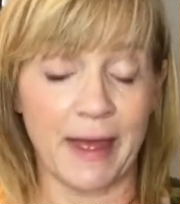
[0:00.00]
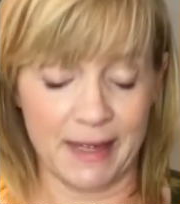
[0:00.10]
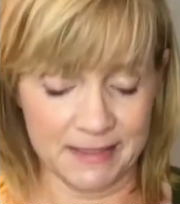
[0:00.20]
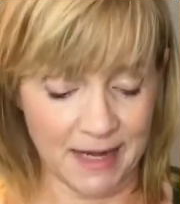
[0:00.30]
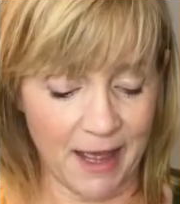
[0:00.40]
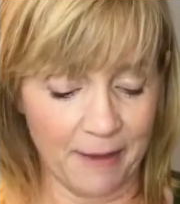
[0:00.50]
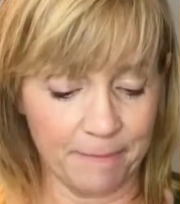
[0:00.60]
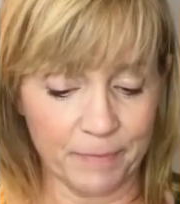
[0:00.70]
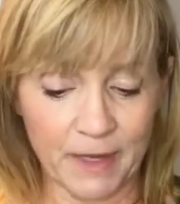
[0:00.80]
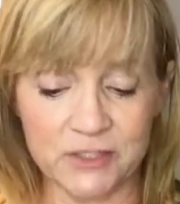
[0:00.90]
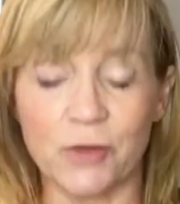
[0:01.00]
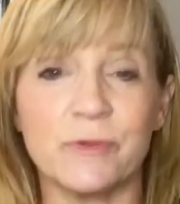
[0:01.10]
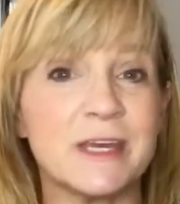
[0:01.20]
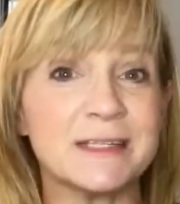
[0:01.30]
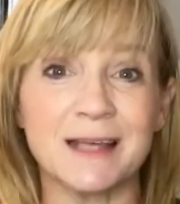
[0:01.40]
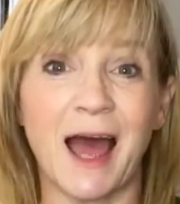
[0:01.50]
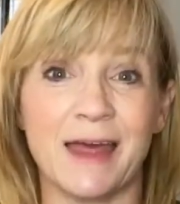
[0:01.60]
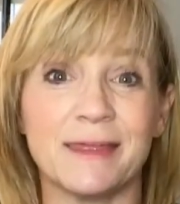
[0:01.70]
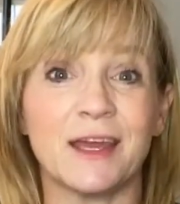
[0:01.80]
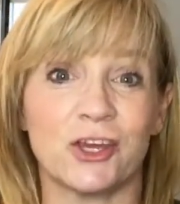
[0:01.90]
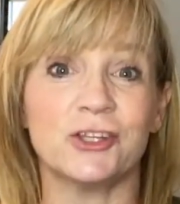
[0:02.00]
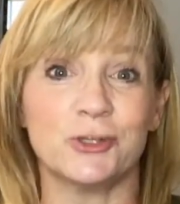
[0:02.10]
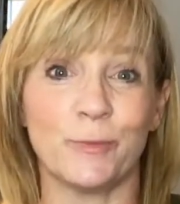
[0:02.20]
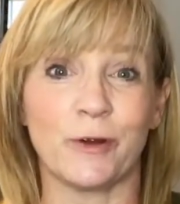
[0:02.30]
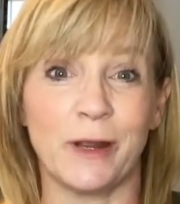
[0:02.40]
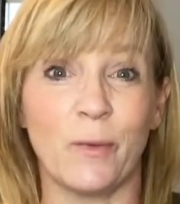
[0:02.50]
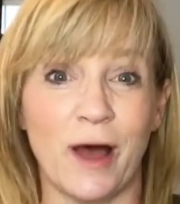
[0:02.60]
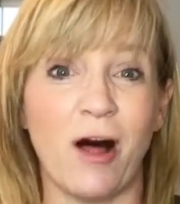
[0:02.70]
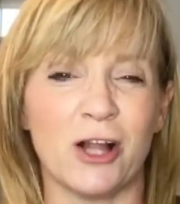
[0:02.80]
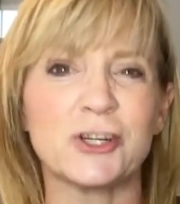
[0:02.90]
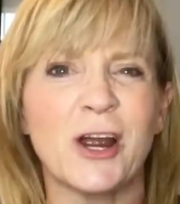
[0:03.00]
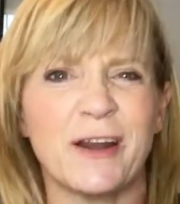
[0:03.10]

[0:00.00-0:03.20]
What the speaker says: And so these I think could do pretty well. I'll try to